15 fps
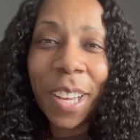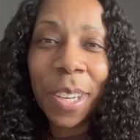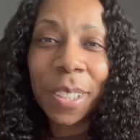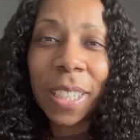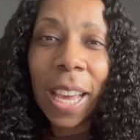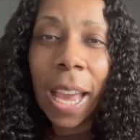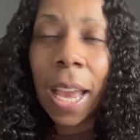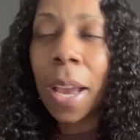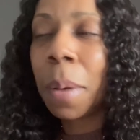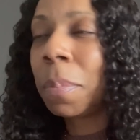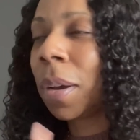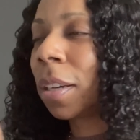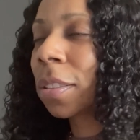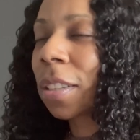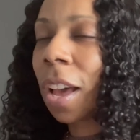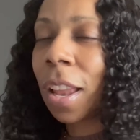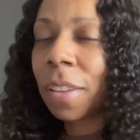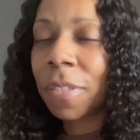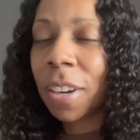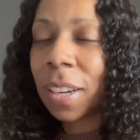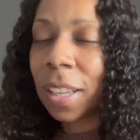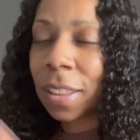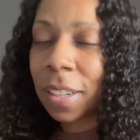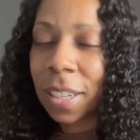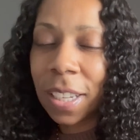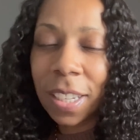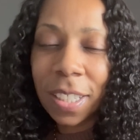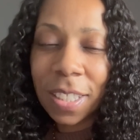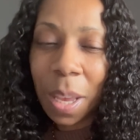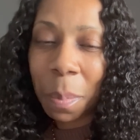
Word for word: okay, amongst all of her other hits.